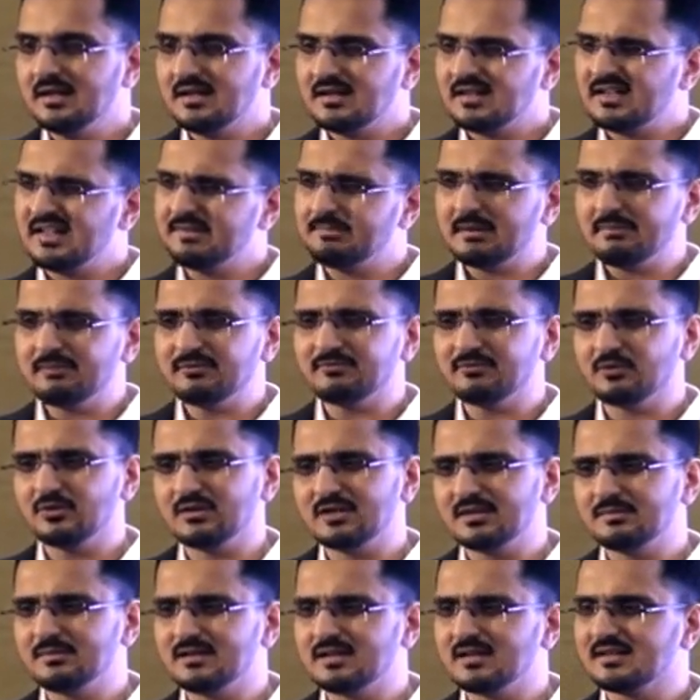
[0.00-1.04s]
DPP-4
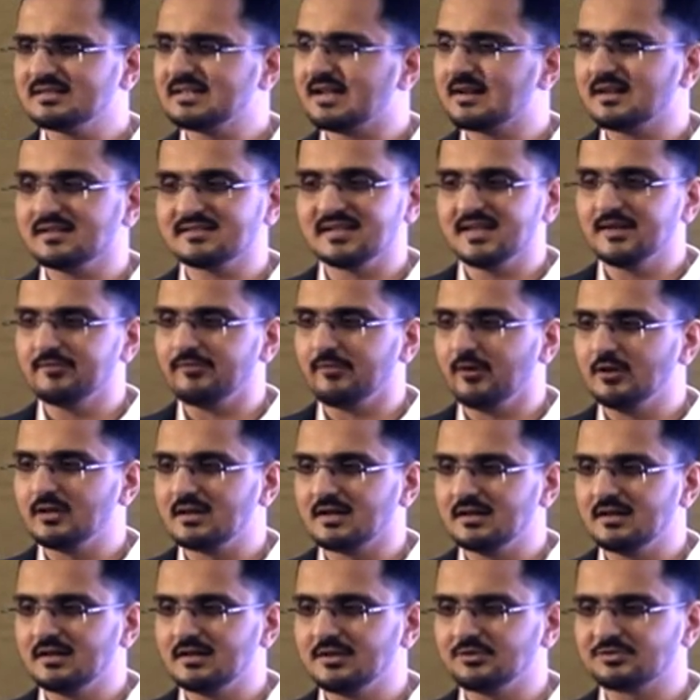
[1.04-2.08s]
inhibitors are a safe
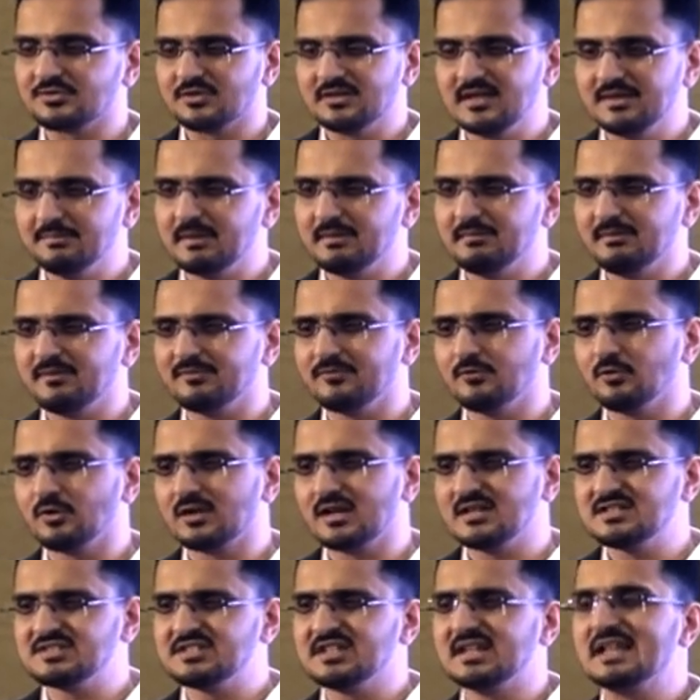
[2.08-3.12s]
alternative. So DPP-4
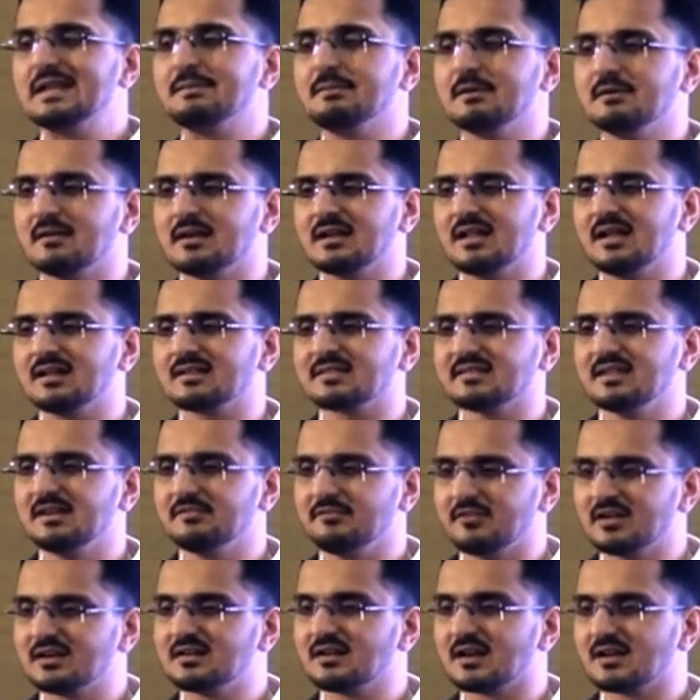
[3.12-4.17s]
and GLP-1 are
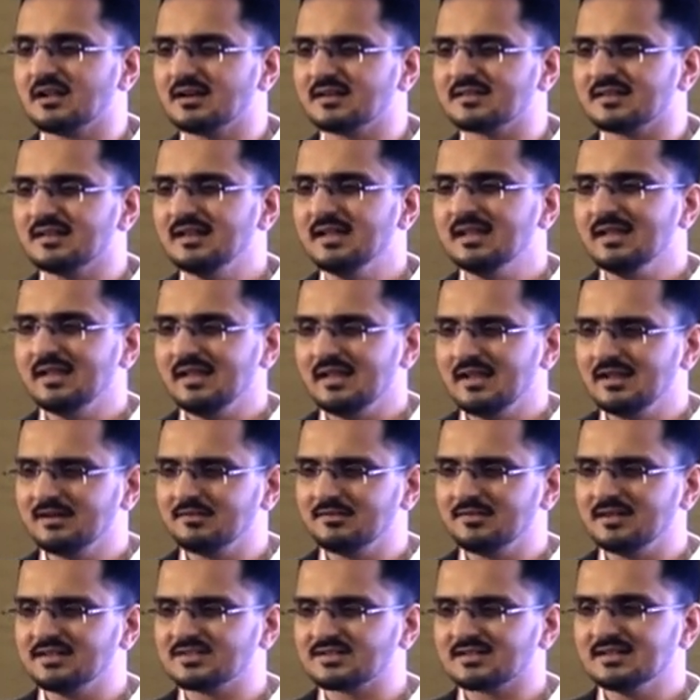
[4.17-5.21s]
safer drugs in
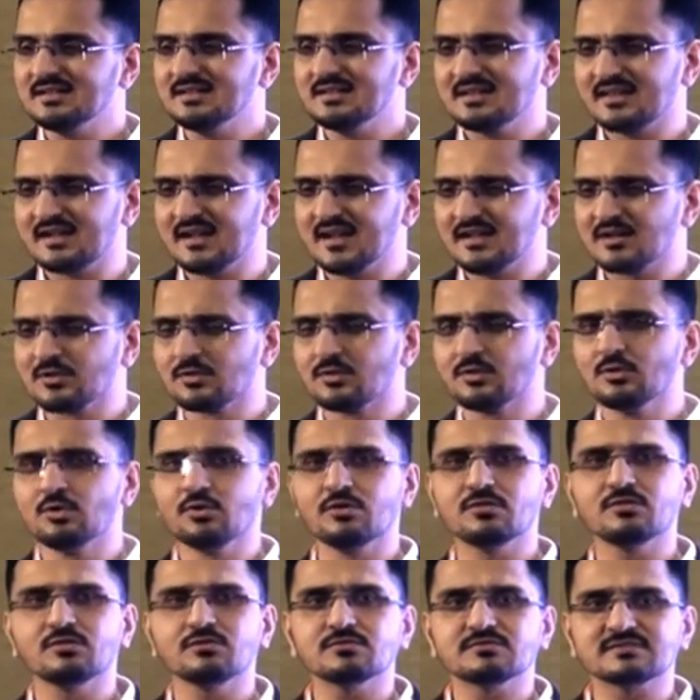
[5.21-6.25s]
which there are
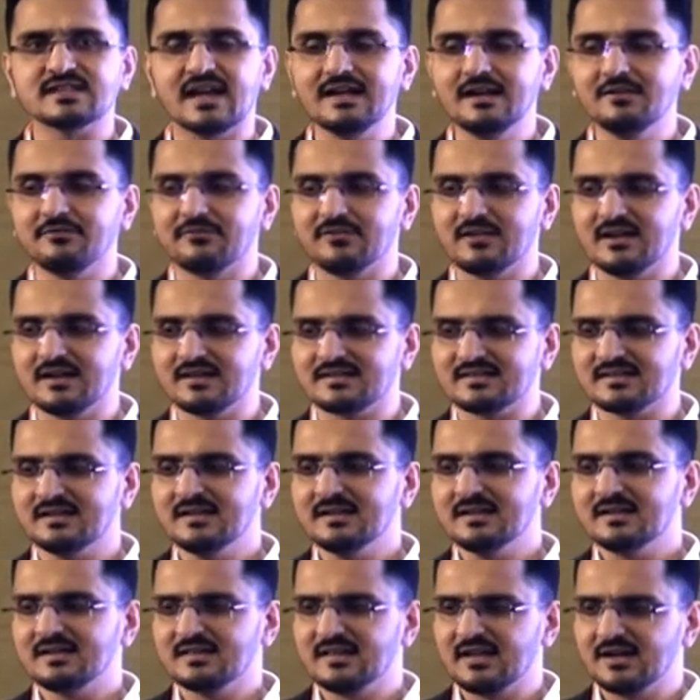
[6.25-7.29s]
no side effects,
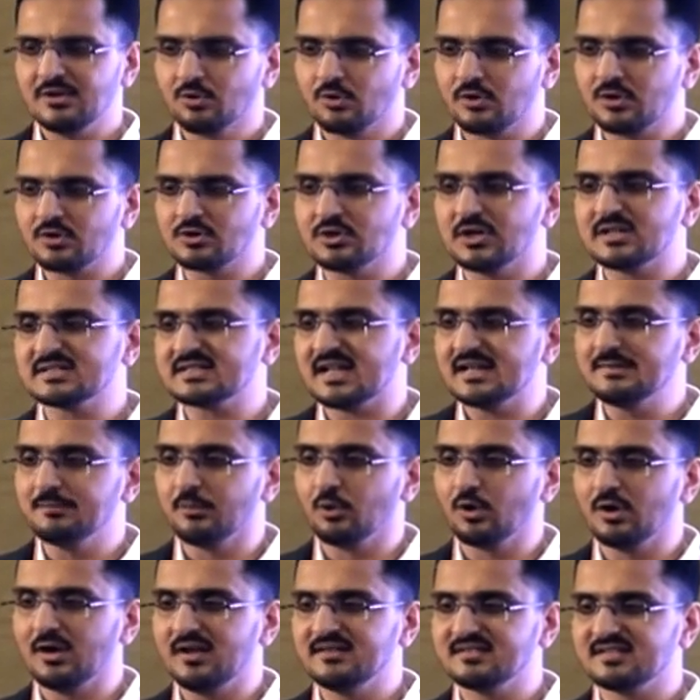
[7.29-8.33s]
they don't cause
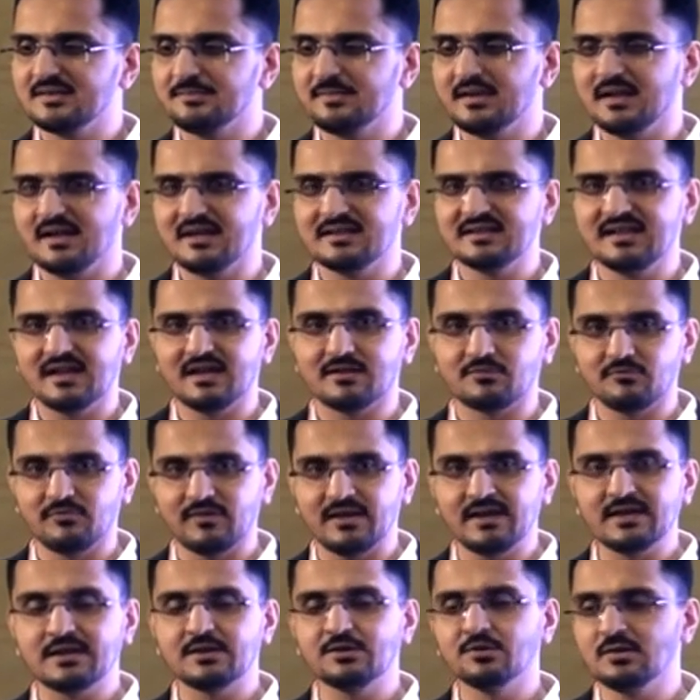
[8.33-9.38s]
hypoglycemia, they are
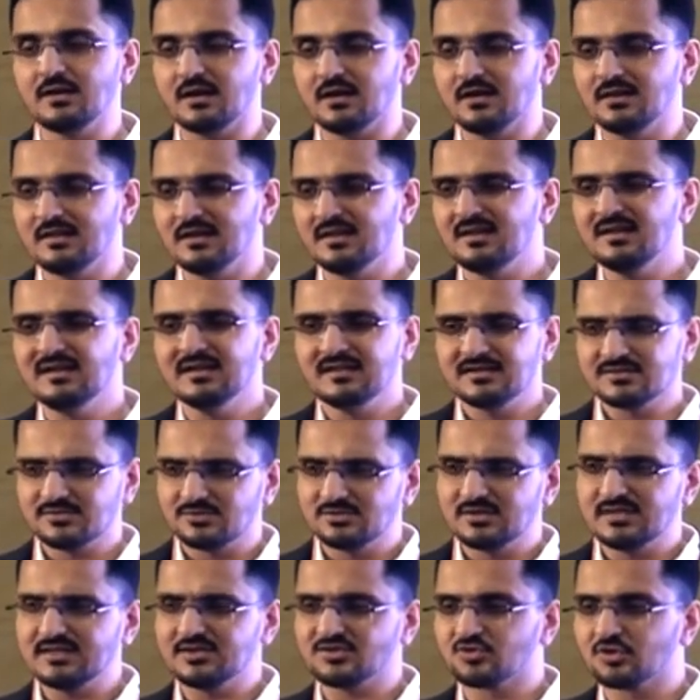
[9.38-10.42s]
weight neutral, so
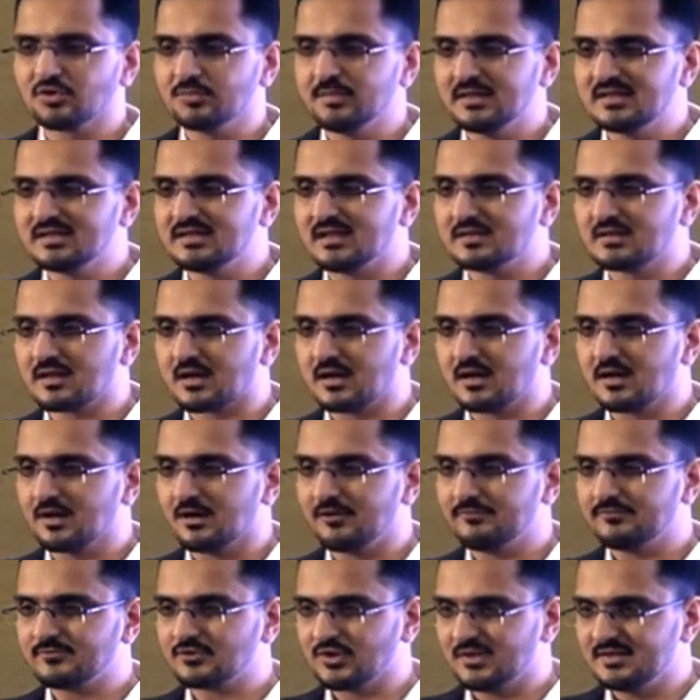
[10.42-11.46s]
they should be the drug
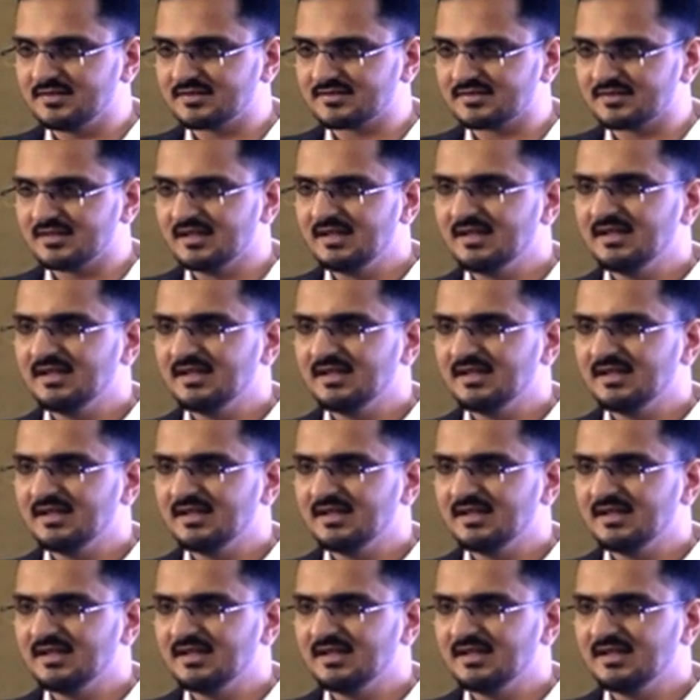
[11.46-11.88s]
of choice.